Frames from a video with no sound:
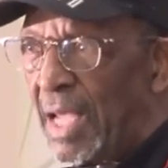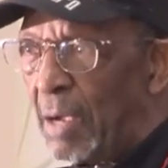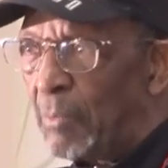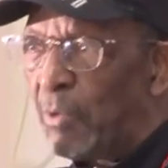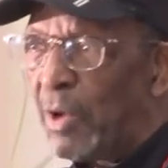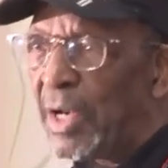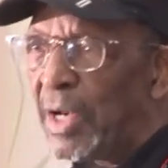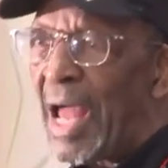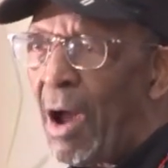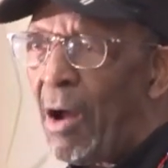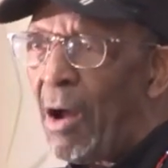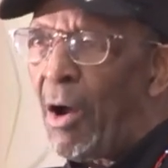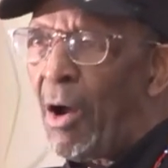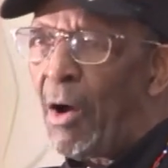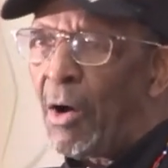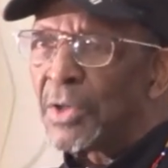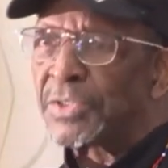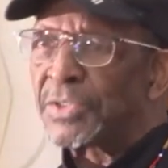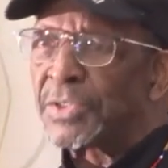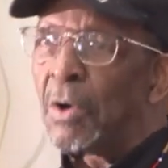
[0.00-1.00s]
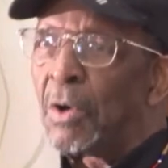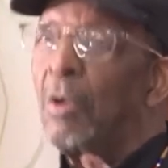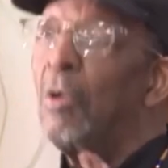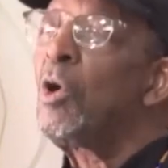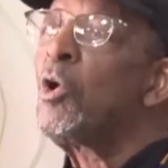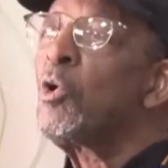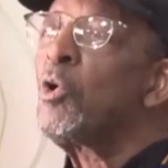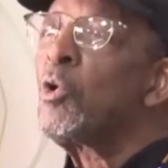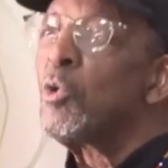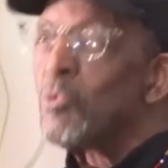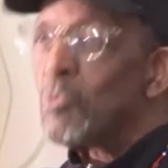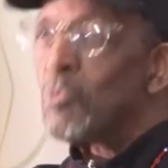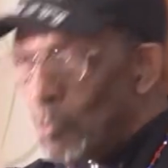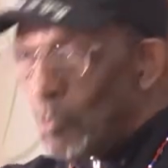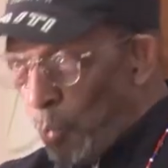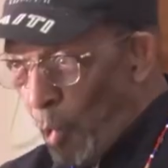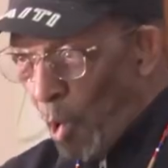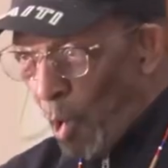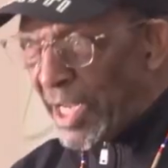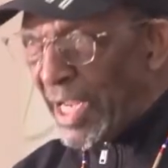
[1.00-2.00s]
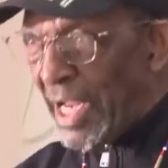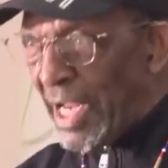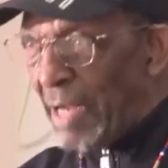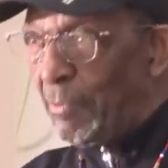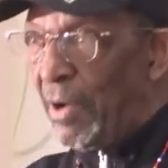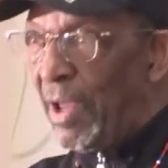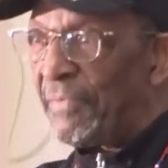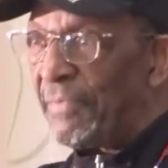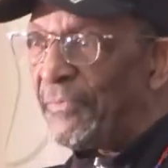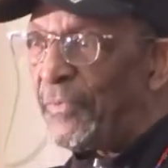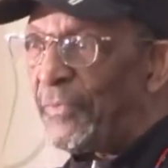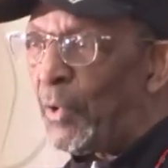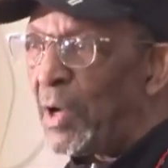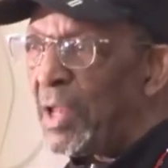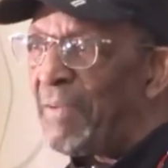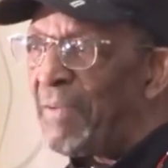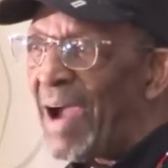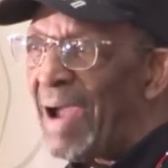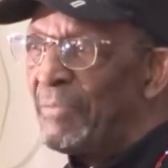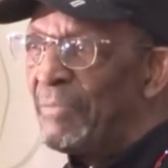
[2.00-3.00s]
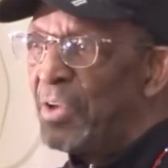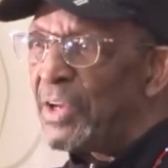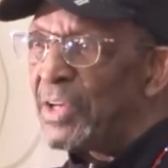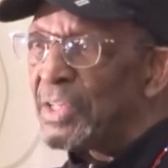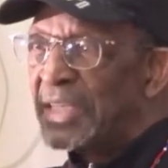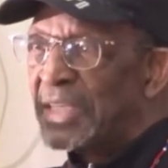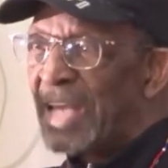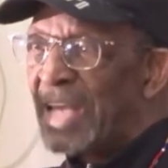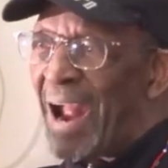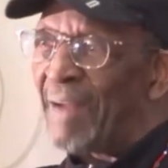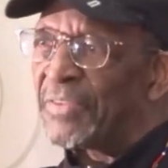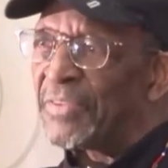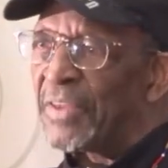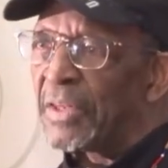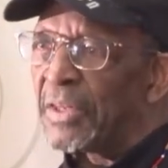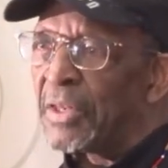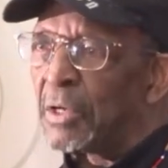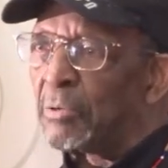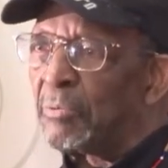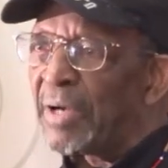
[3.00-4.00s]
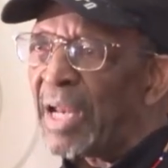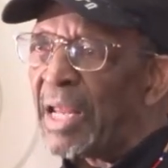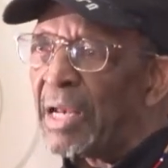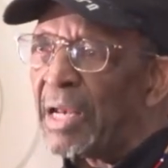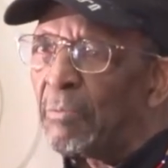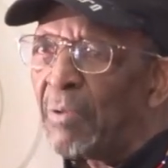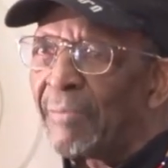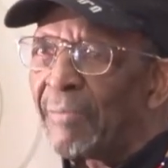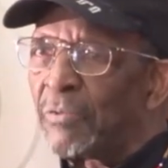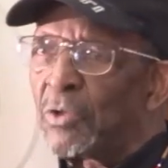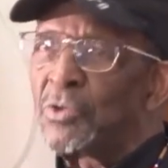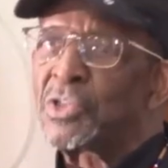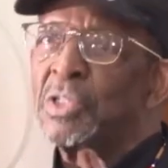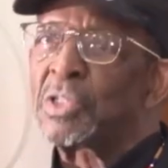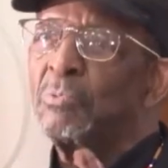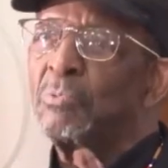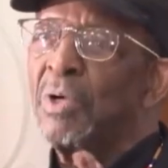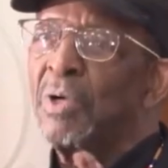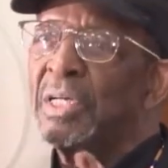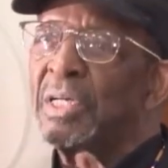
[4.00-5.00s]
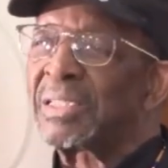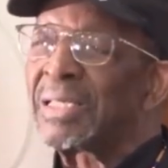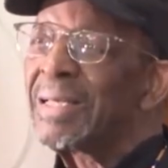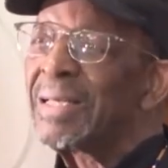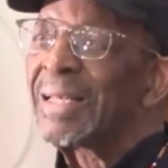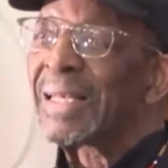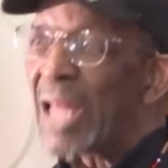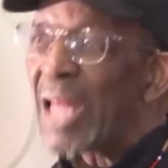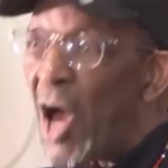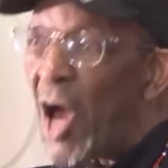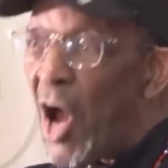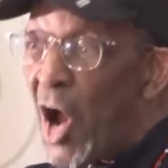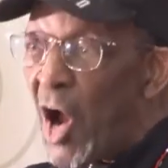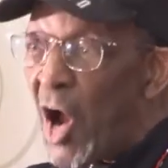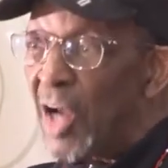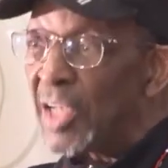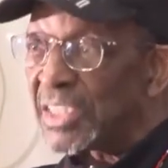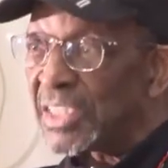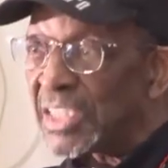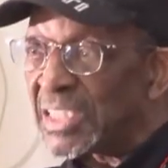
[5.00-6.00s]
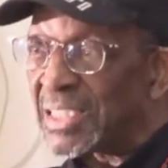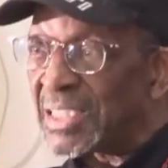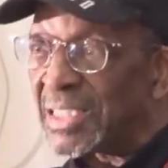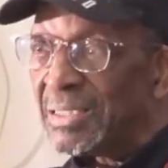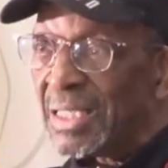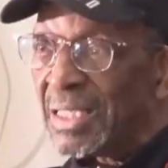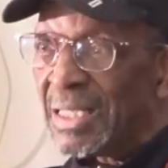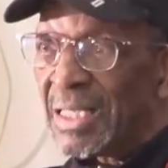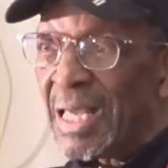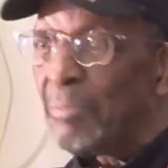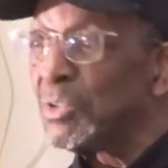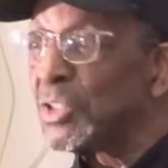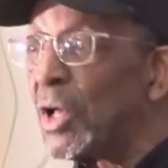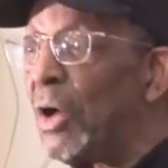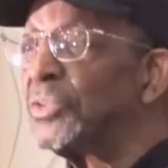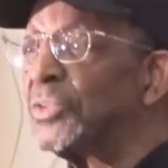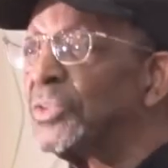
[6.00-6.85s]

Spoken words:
that we're now also working with 45 years after the Grenada Revolution was launched. It was